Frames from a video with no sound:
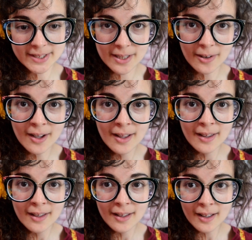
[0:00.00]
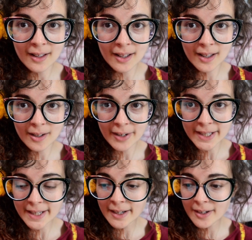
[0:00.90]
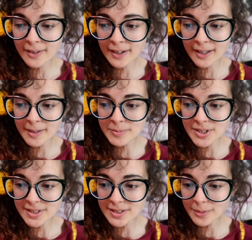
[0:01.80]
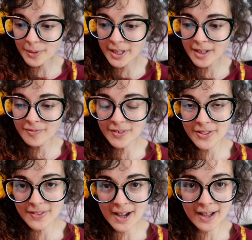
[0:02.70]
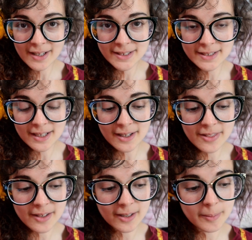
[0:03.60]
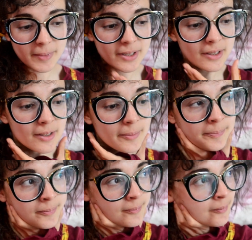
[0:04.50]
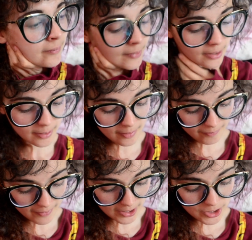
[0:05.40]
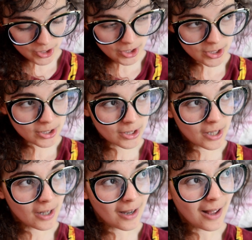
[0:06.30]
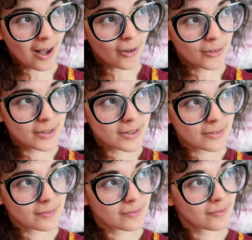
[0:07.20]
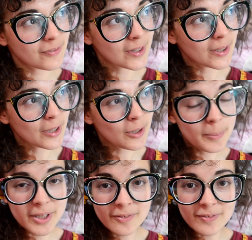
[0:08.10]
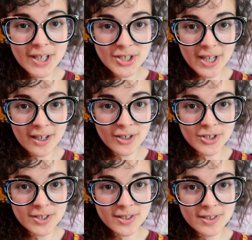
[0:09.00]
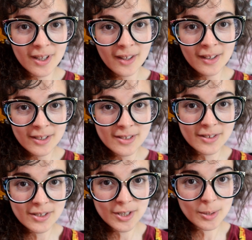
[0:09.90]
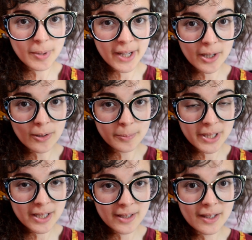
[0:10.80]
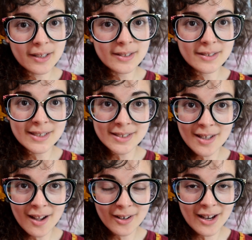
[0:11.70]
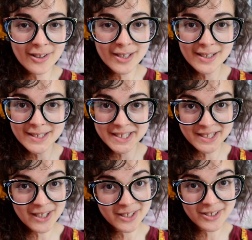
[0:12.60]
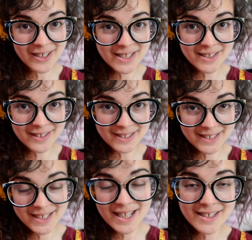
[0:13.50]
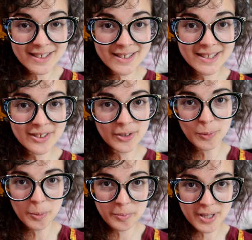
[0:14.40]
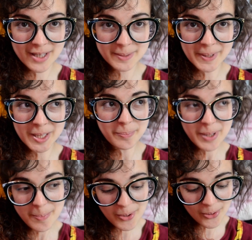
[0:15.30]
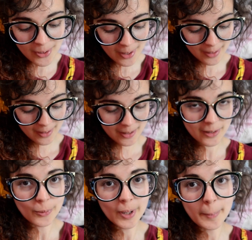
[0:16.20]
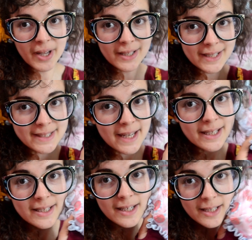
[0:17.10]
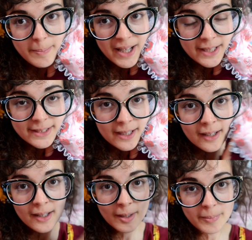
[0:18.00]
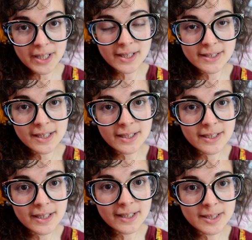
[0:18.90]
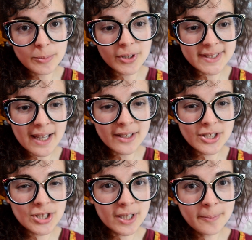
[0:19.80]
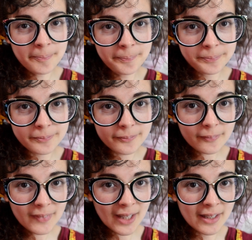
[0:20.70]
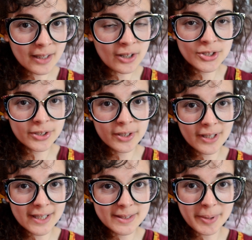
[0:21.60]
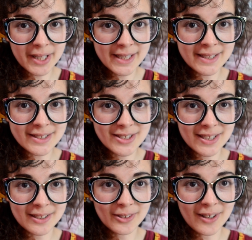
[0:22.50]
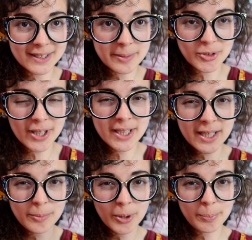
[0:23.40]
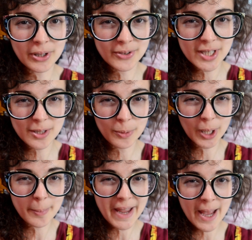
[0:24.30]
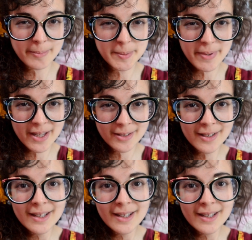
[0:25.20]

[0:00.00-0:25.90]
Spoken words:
So right now I'm just waiting for that. I think I'm gonna venture out for a little bit of fresh air just to the nearby konbini that is not crowded and it's not the direction of the station, so there won't be as many people. Gonna wear my nice handy dandy mask because I need to get some more salad chicken, and I'll show you guys, but I eat this chicken a lot because I'm trying to eat more protein to work on my abs a bit.